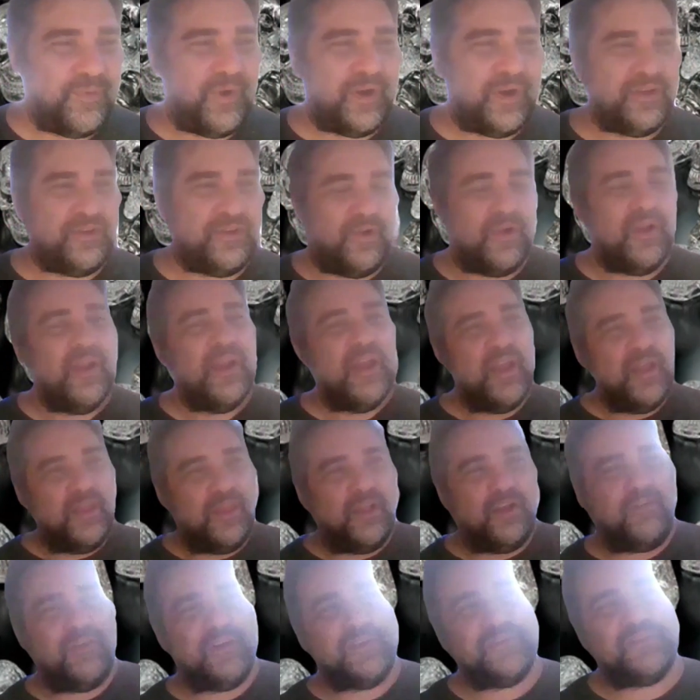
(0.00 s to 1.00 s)

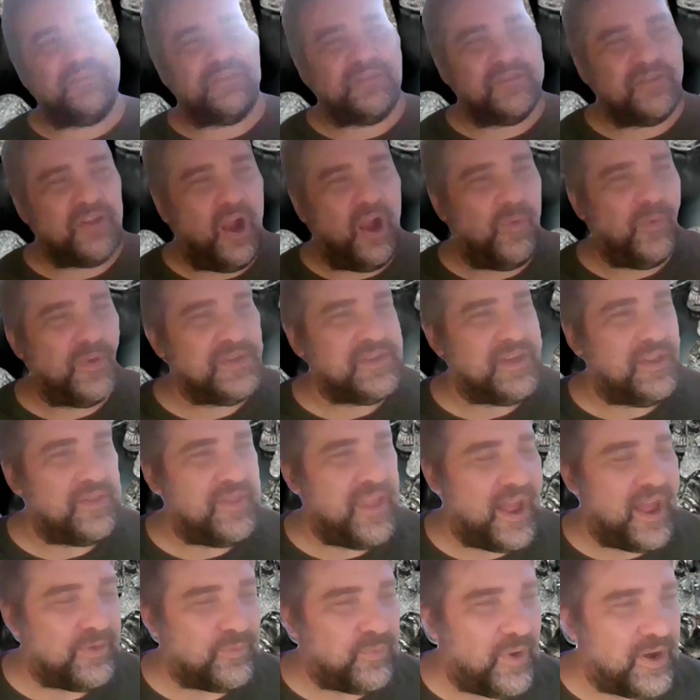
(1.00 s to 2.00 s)
The Crystal Skull was in
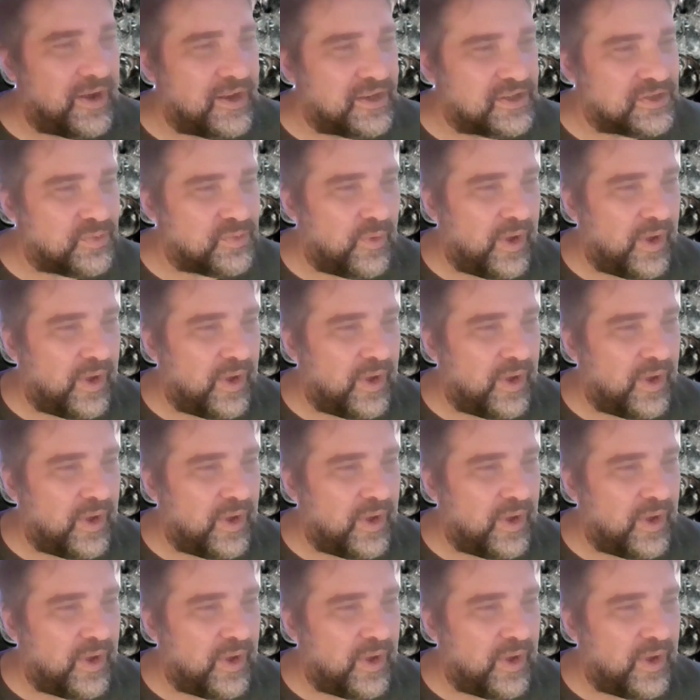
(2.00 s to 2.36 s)
that one as